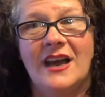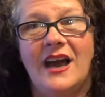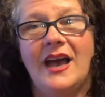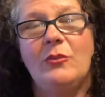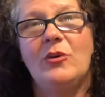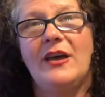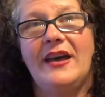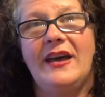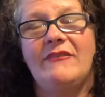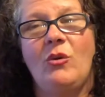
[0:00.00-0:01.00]
I will
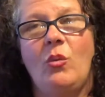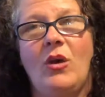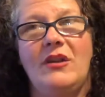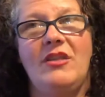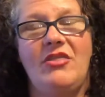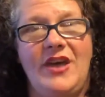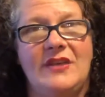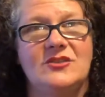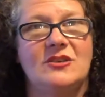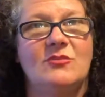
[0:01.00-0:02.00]
have
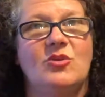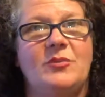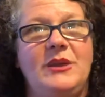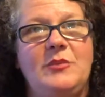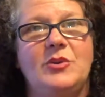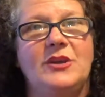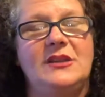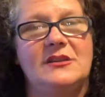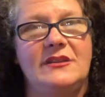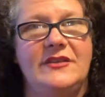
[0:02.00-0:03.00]
1,000 or more people in
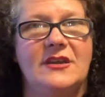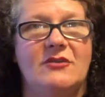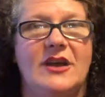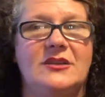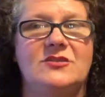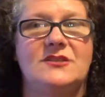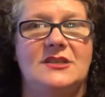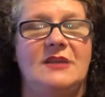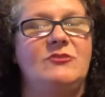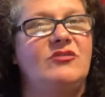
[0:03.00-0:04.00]
the Living in Gratitude
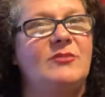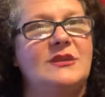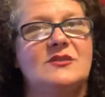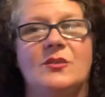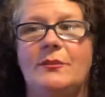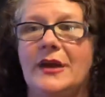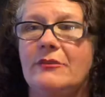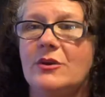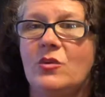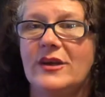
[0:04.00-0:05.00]
Today movement. So my
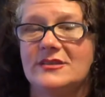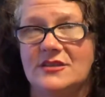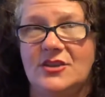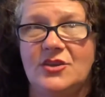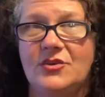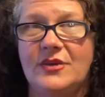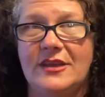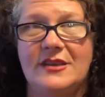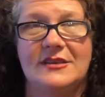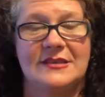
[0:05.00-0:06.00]
request to you
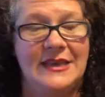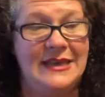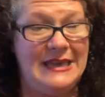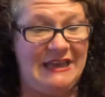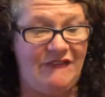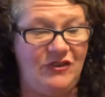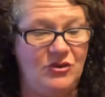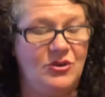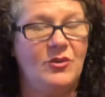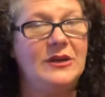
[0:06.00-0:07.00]
is, if you
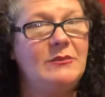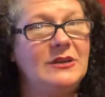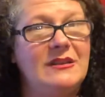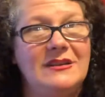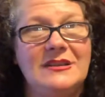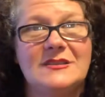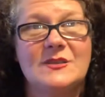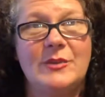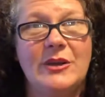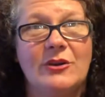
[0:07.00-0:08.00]
know anybody that needs a
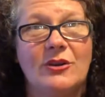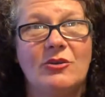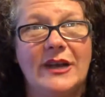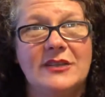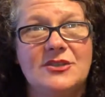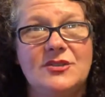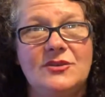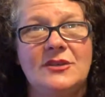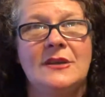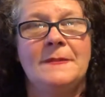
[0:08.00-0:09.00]
speaker on
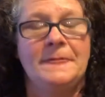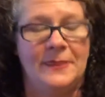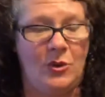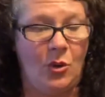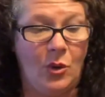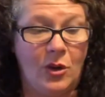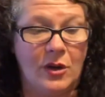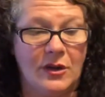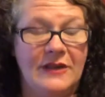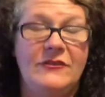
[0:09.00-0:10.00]
gratitude,
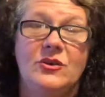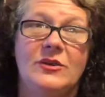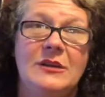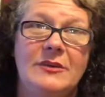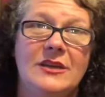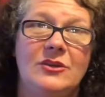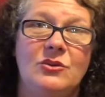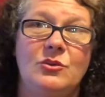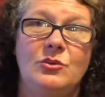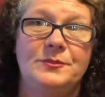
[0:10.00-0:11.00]
or if you know anybody
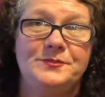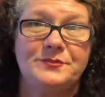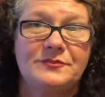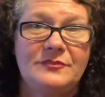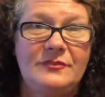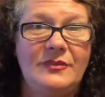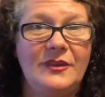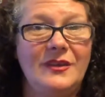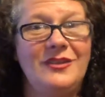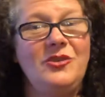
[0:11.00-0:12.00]
who
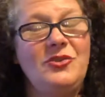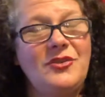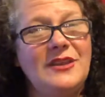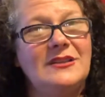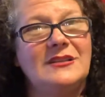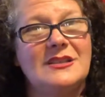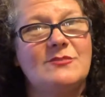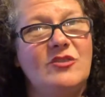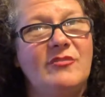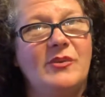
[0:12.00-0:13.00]
you think that this
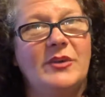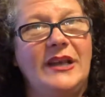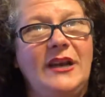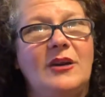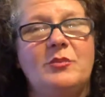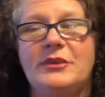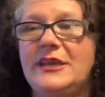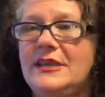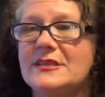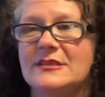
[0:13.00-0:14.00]
movement would help,
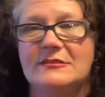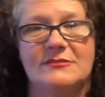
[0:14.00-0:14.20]
please